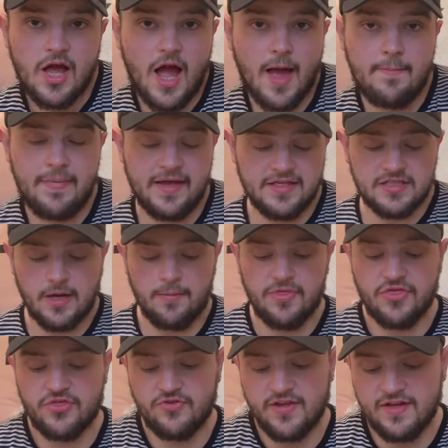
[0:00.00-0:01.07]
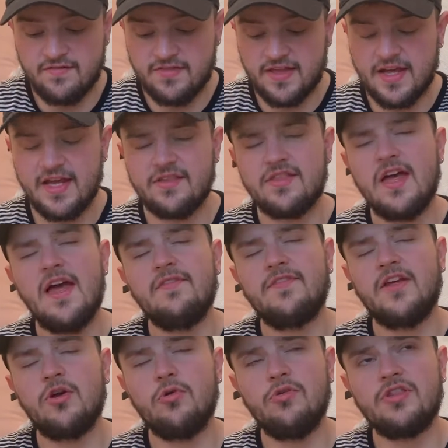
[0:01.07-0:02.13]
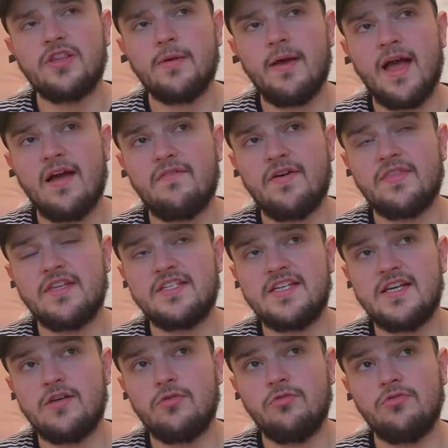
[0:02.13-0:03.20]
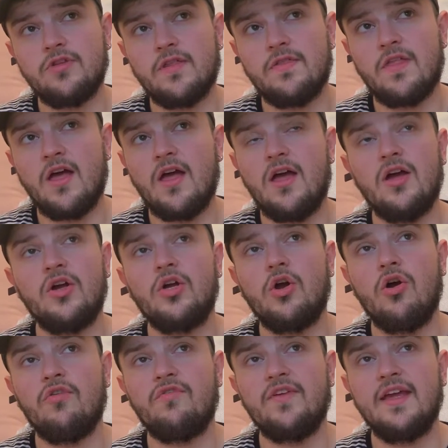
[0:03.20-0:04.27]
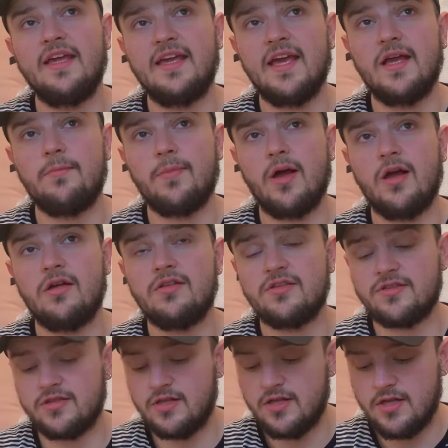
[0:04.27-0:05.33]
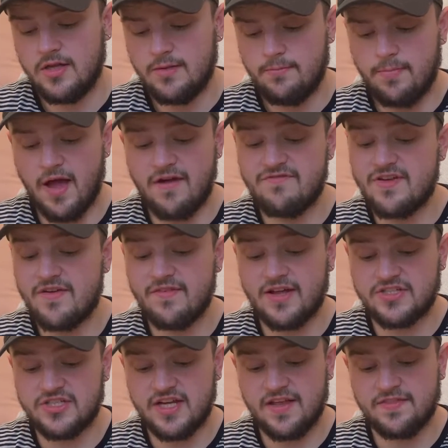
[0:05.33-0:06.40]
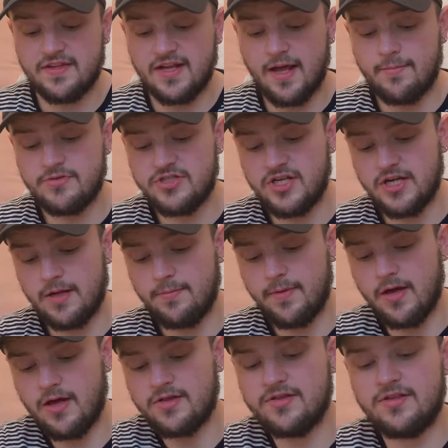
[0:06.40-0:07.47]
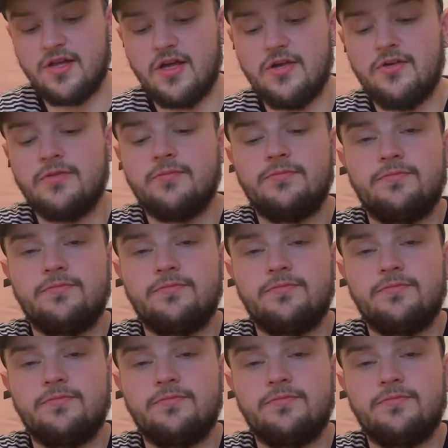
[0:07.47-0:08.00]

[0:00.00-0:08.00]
I picked up 3 of these. They also have at the till the coffee kick bars, but I've never actually had the cappuccino bar, so